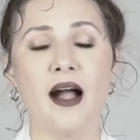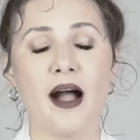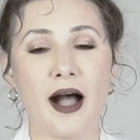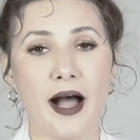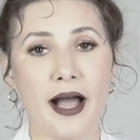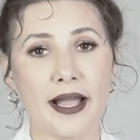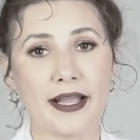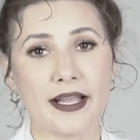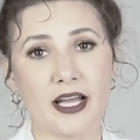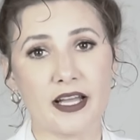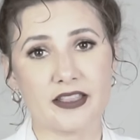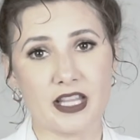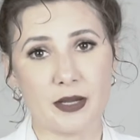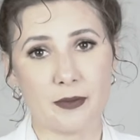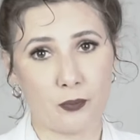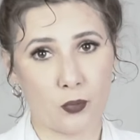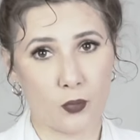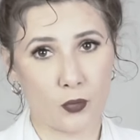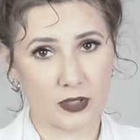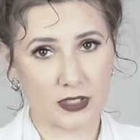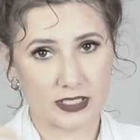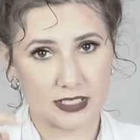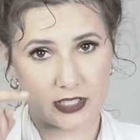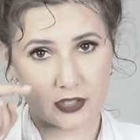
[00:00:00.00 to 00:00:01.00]
I got the
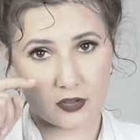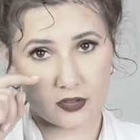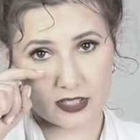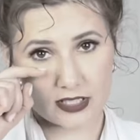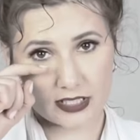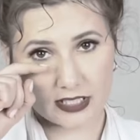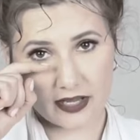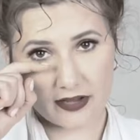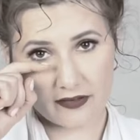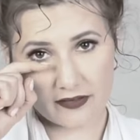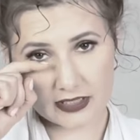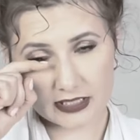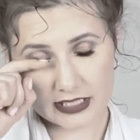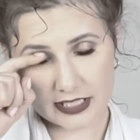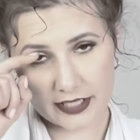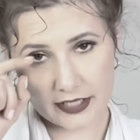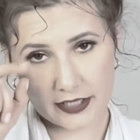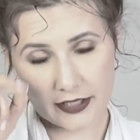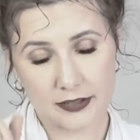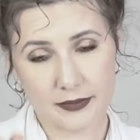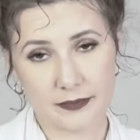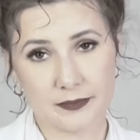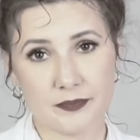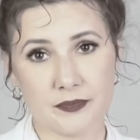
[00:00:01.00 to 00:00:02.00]
0.07s
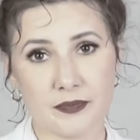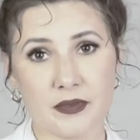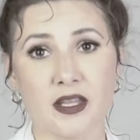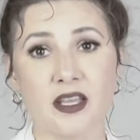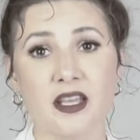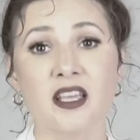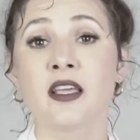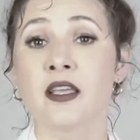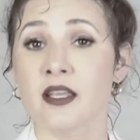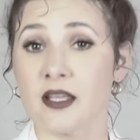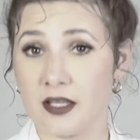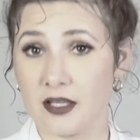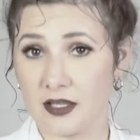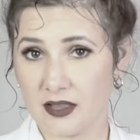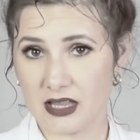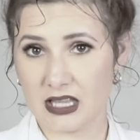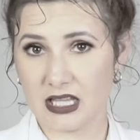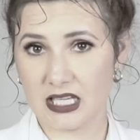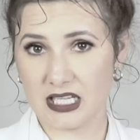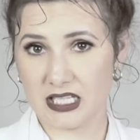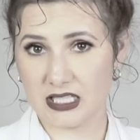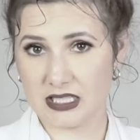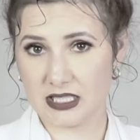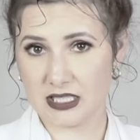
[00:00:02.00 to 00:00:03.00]
here in
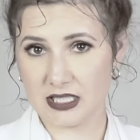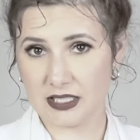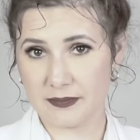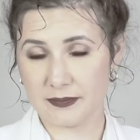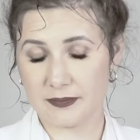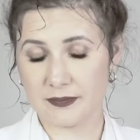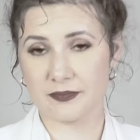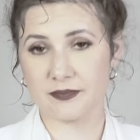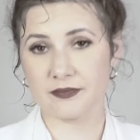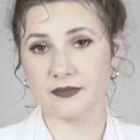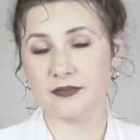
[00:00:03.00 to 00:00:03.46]
3D.